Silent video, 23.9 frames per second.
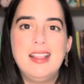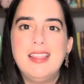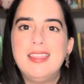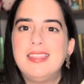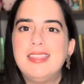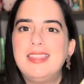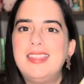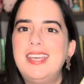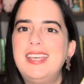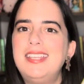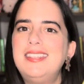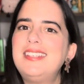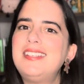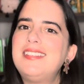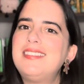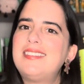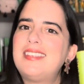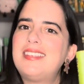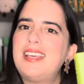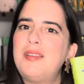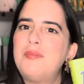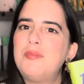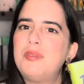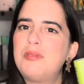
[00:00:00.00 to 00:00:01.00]
Then they
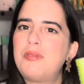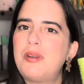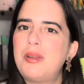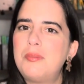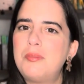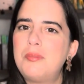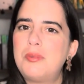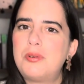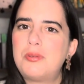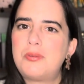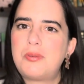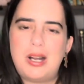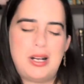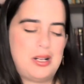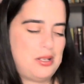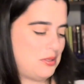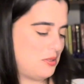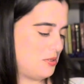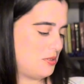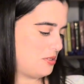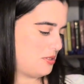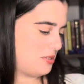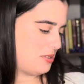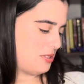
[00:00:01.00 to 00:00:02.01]
sent me Rainbow
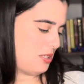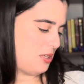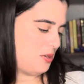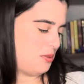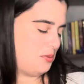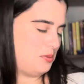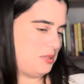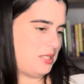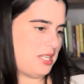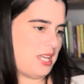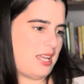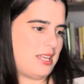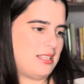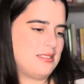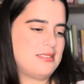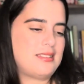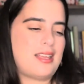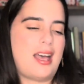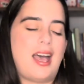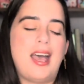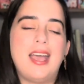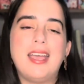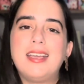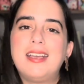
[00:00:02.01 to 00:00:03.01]
Rowell's Slow Dance.
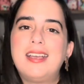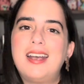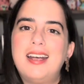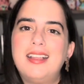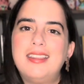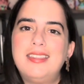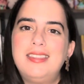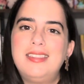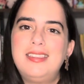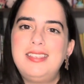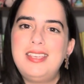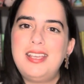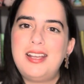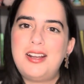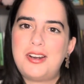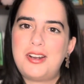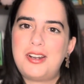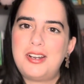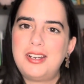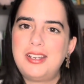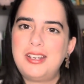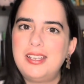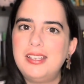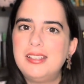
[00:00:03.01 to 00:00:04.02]
I got the
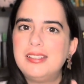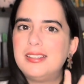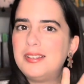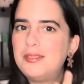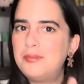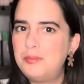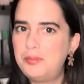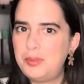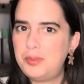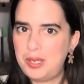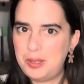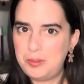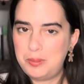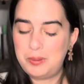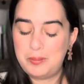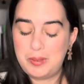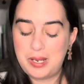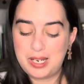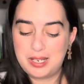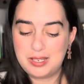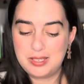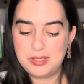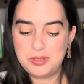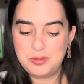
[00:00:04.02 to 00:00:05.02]
arc in the
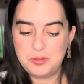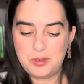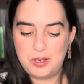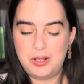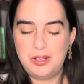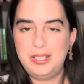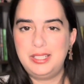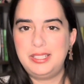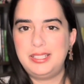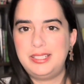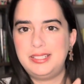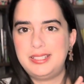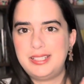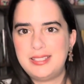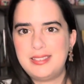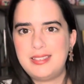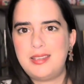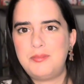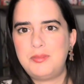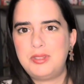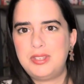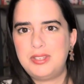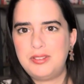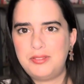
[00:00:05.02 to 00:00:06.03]
paperback as well, and then they
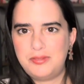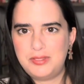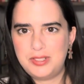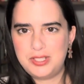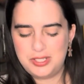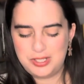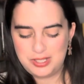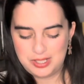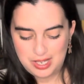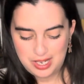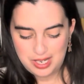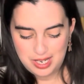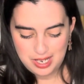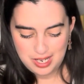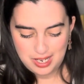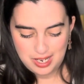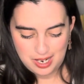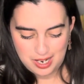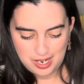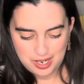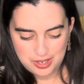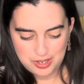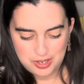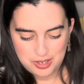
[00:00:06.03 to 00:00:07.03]
sent me the finished
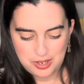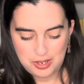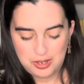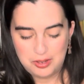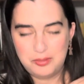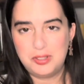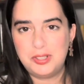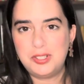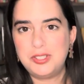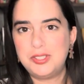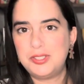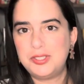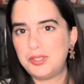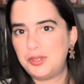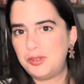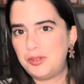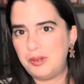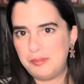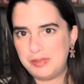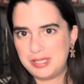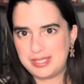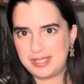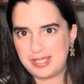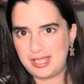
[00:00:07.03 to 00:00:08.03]
hardcover, so
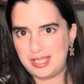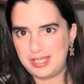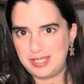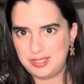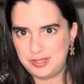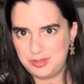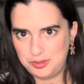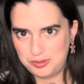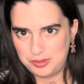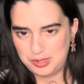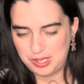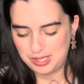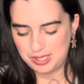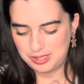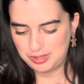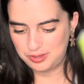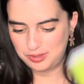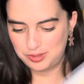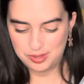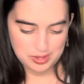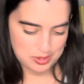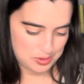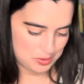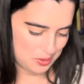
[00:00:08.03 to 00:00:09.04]
I'm excited to get
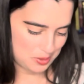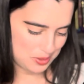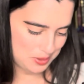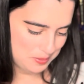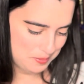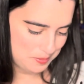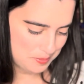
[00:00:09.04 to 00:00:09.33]
to this one.